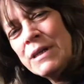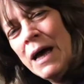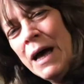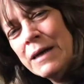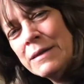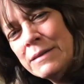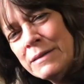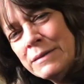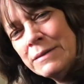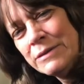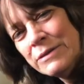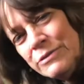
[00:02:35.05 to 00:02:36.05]
size
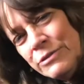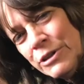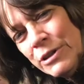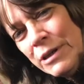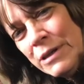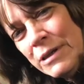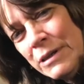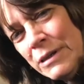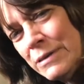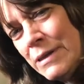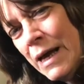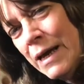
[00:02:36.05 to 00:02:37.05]
for a little
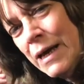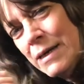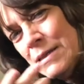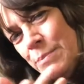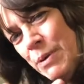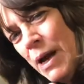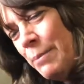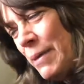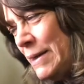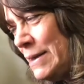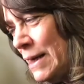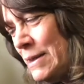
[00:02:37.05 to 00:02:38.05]
tank. I sit behind
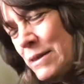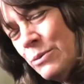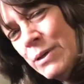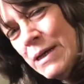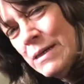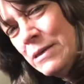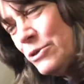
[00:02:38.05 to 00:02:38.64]
my desk and when it gets a